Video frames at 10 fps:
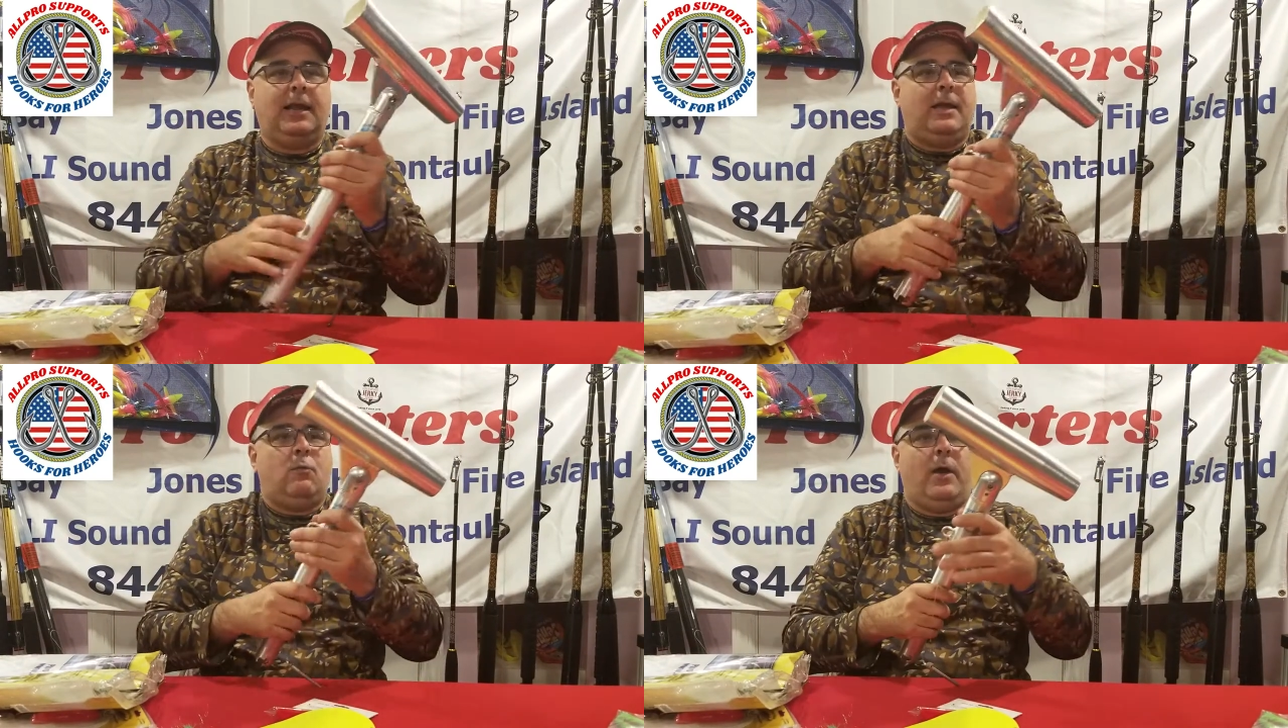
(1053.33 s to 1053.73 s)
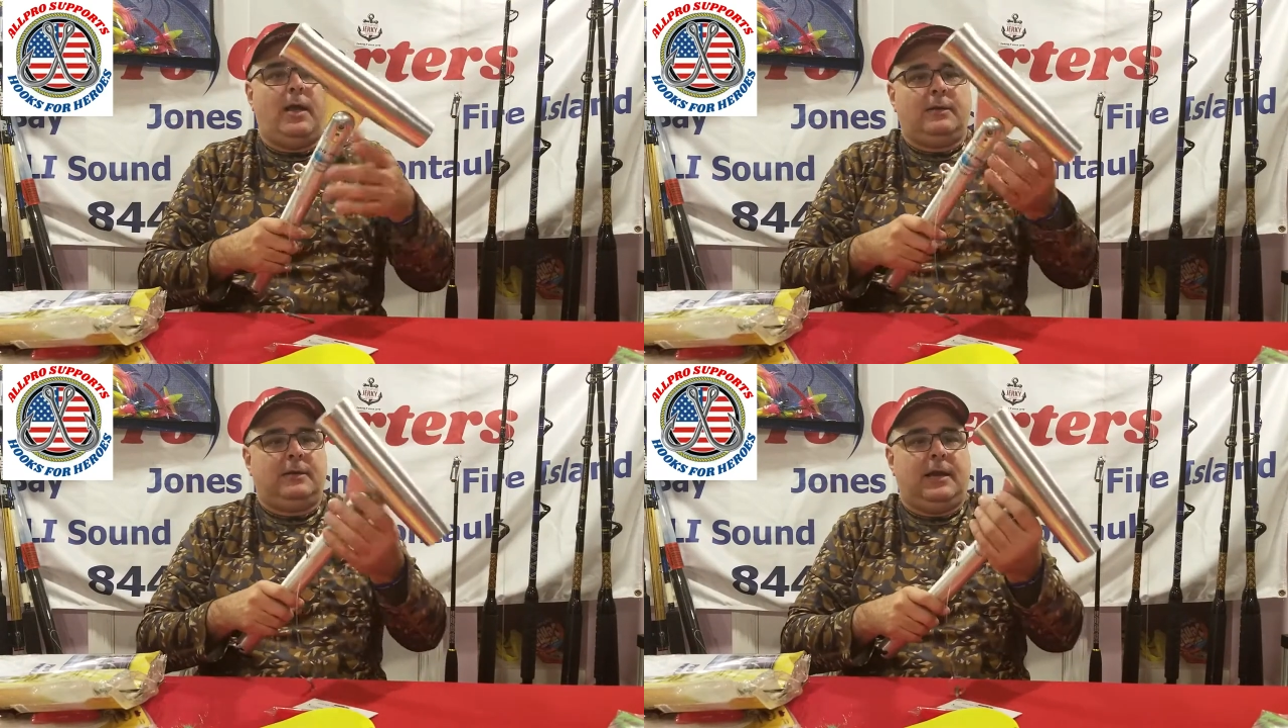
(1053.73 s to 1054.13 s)
He
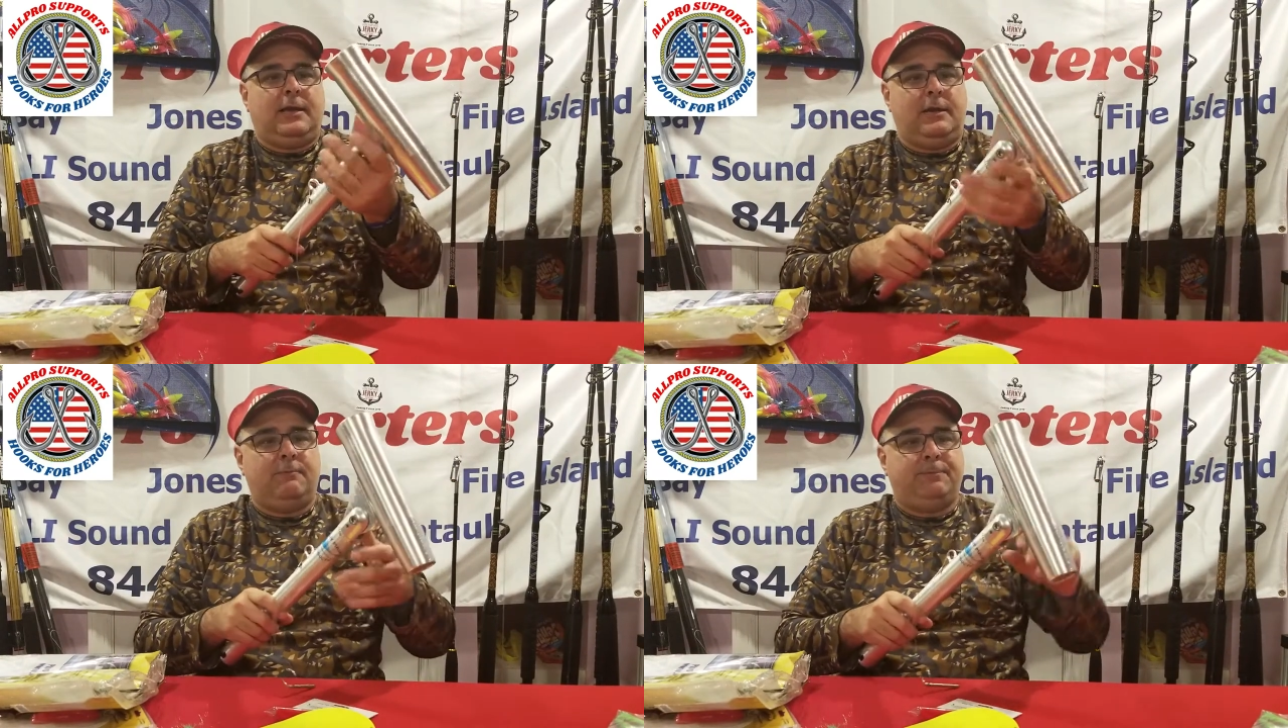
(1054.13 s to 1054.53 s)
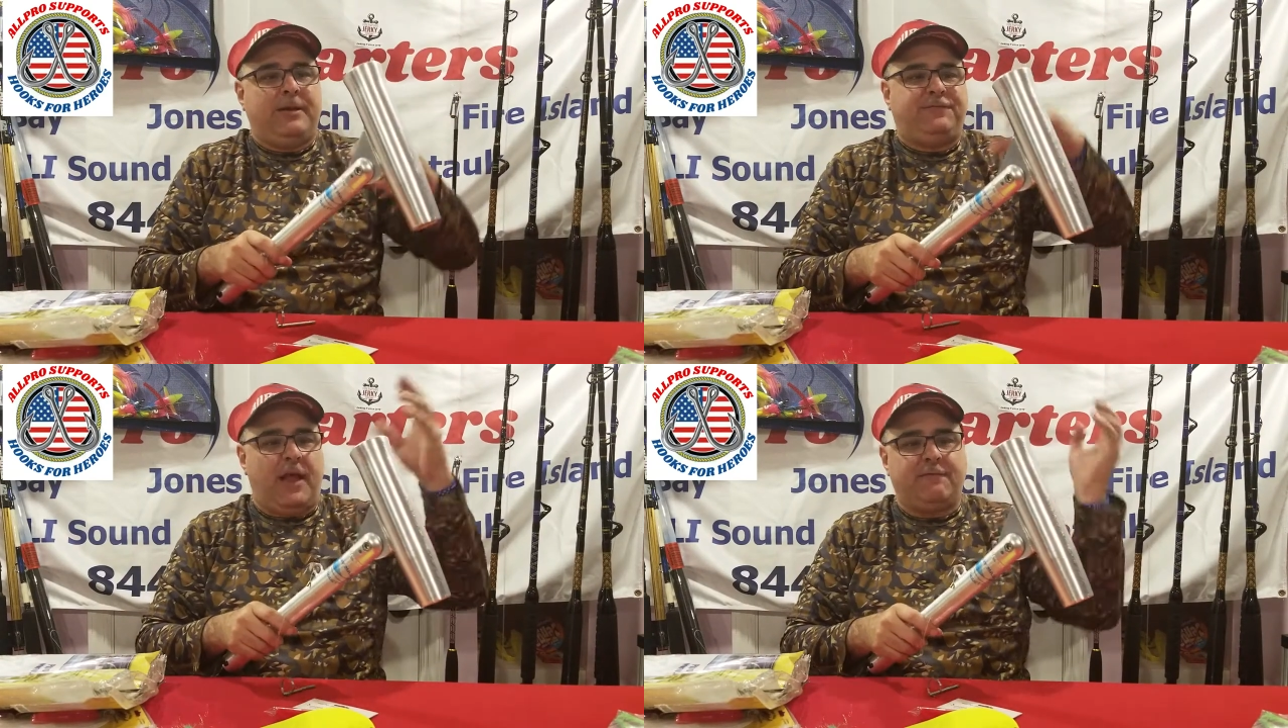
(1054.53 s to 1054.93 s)
went and he
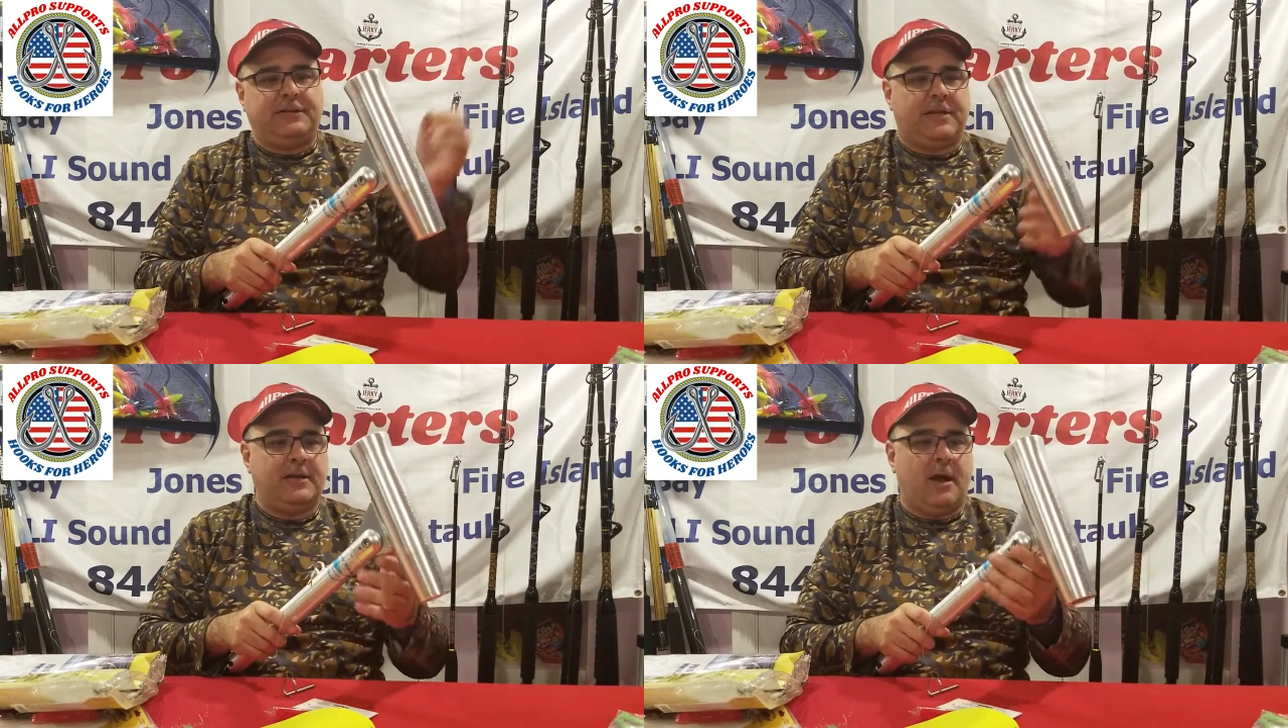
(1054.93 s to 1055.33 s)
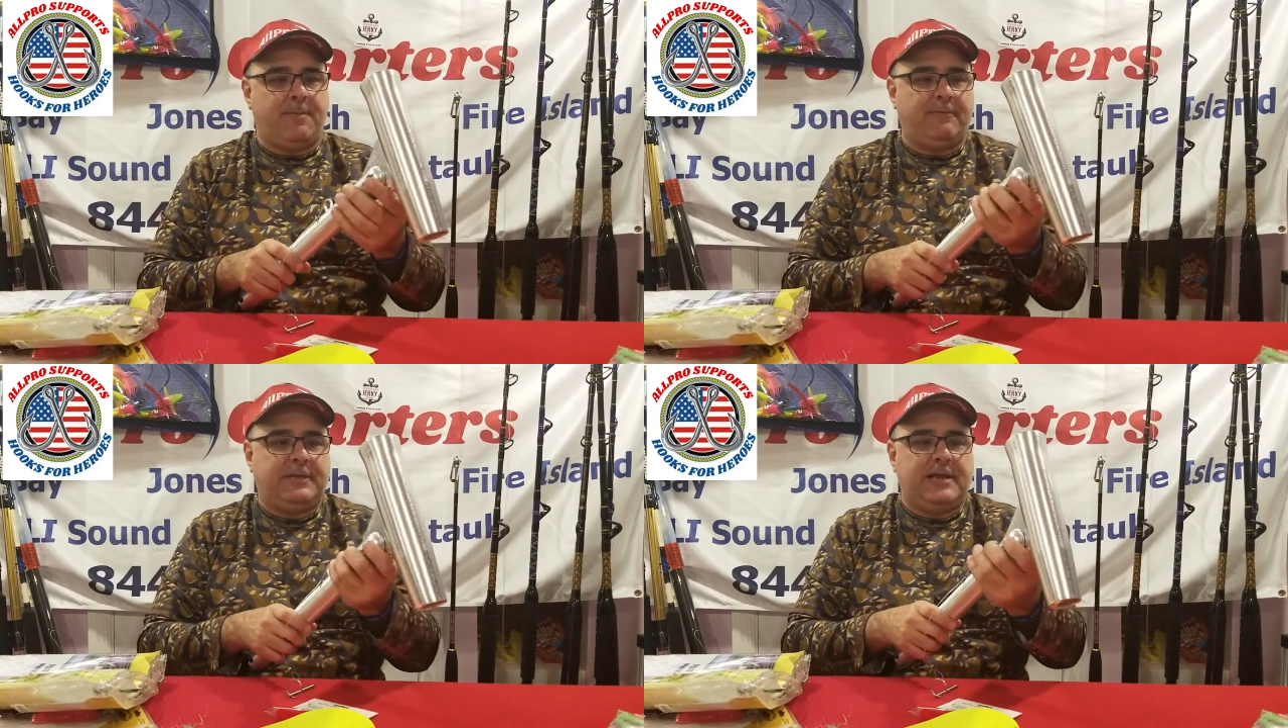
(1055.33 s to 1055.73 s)
beefed everything up.
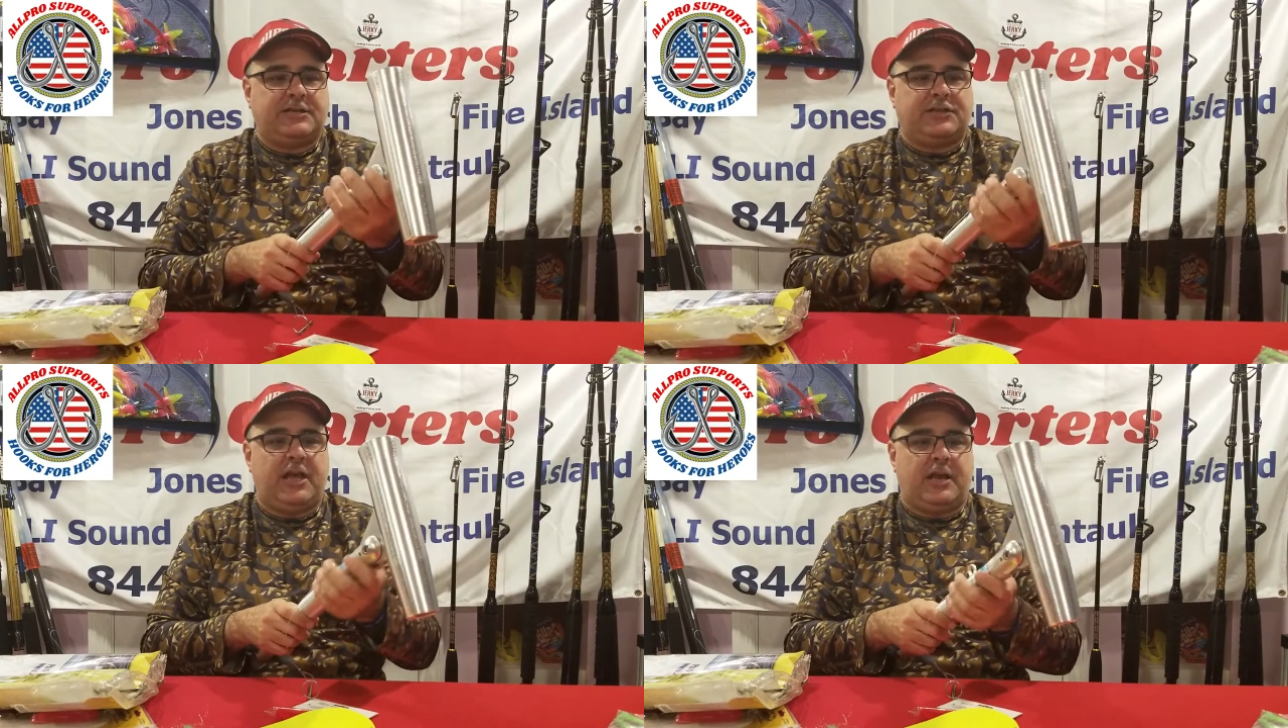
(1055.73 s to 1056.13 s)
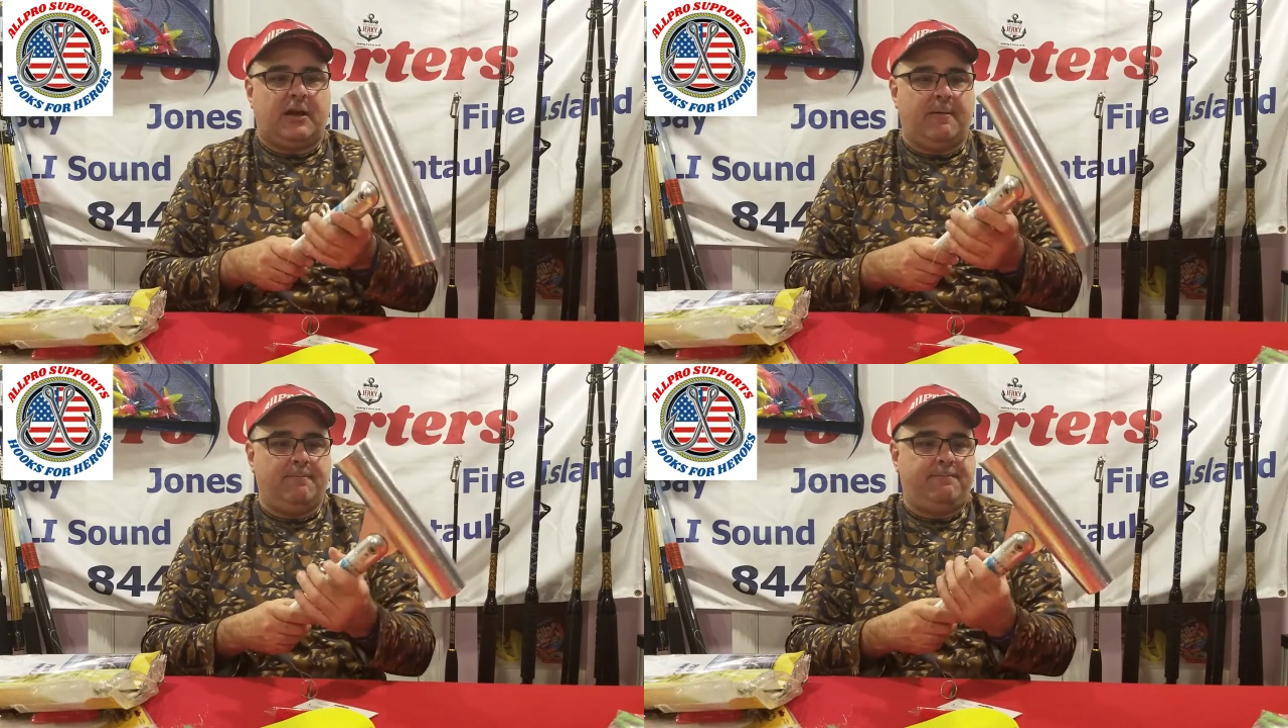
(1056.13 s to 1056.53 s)
Everything is
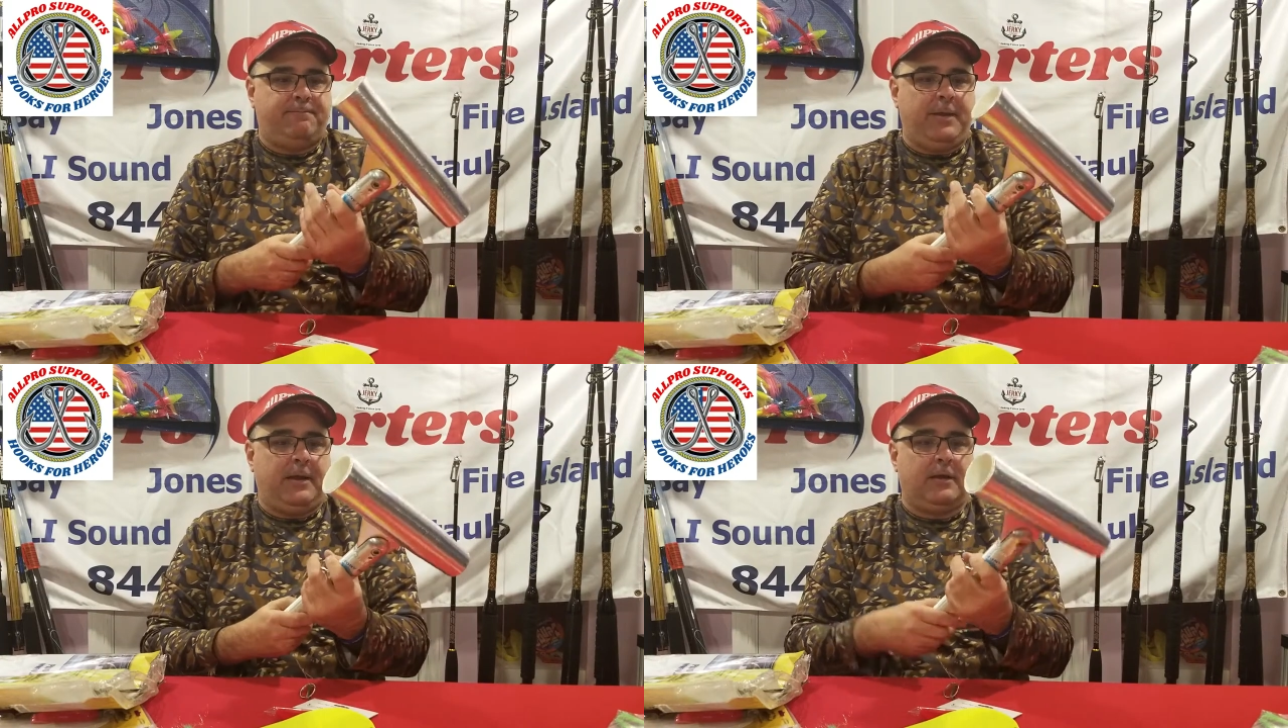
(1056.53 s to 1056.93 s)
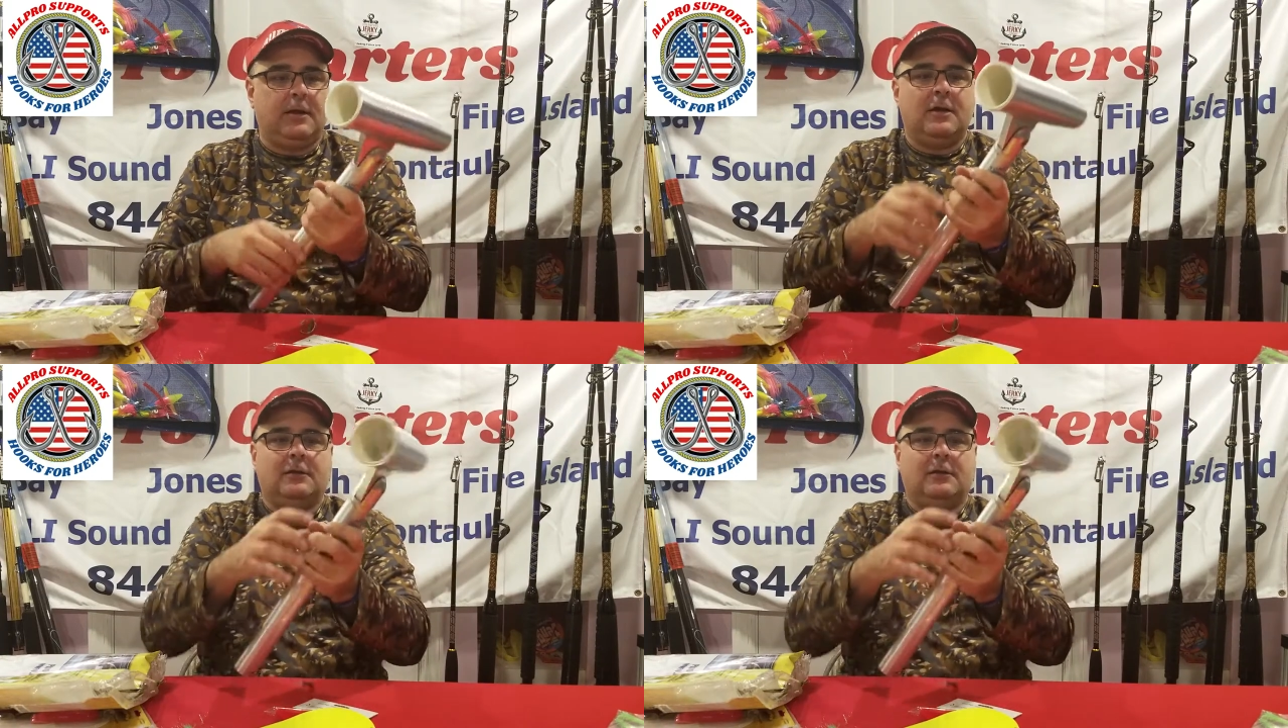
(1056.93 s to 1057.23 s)
thicker, bigger.